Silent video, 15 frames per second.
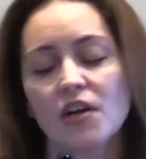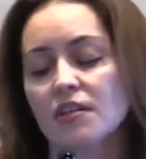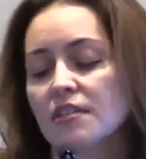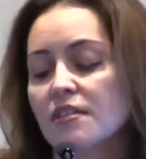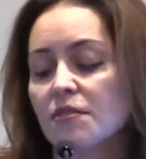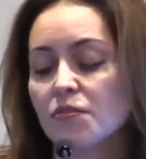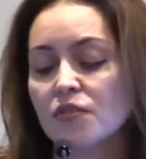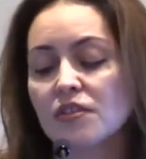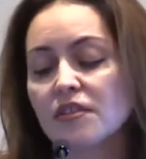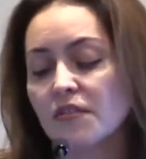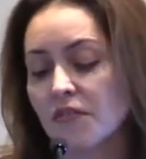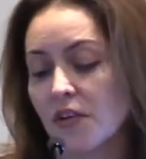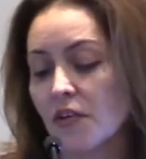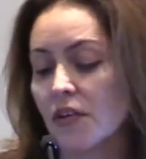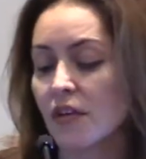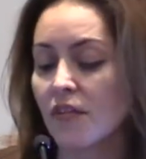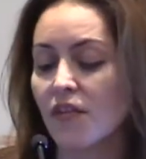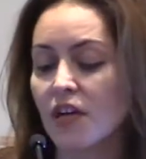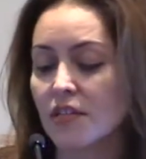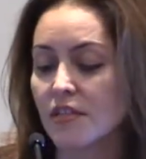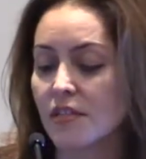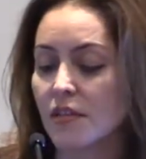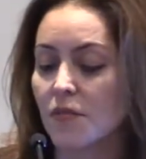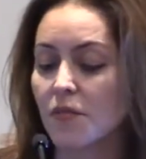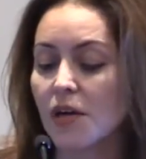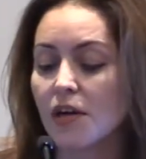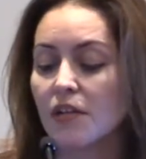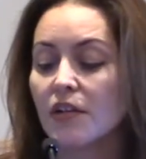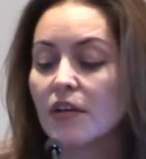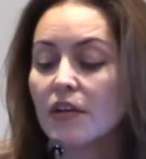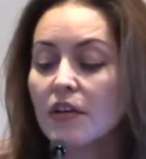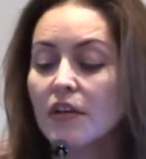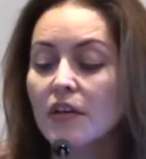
of autism or the severity of autism? Well,